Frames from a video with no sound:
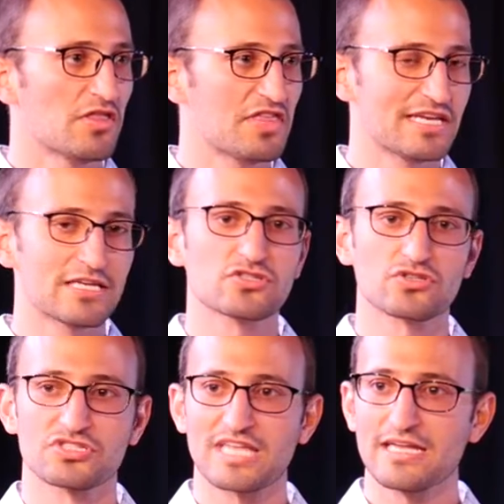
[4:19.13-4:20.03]
the
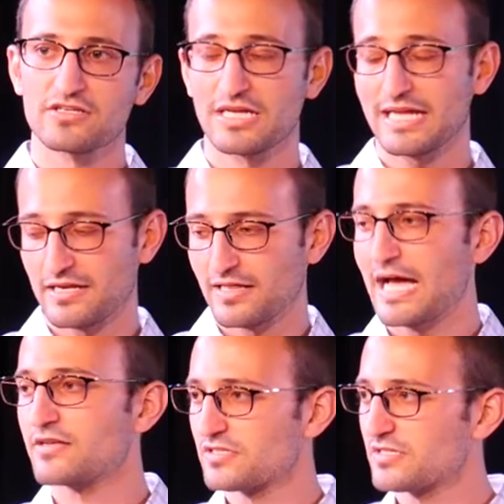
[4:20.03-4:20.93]
initial stage, it
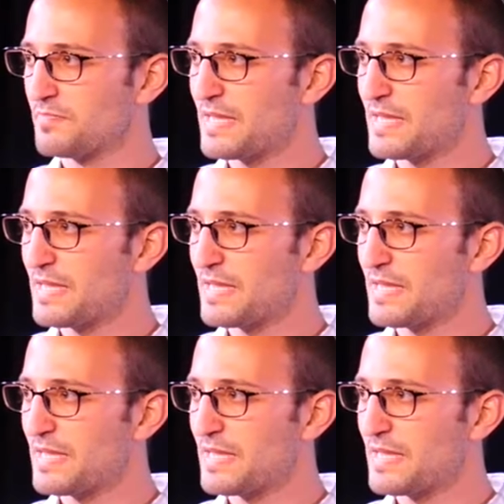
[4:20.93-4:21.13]
allows us to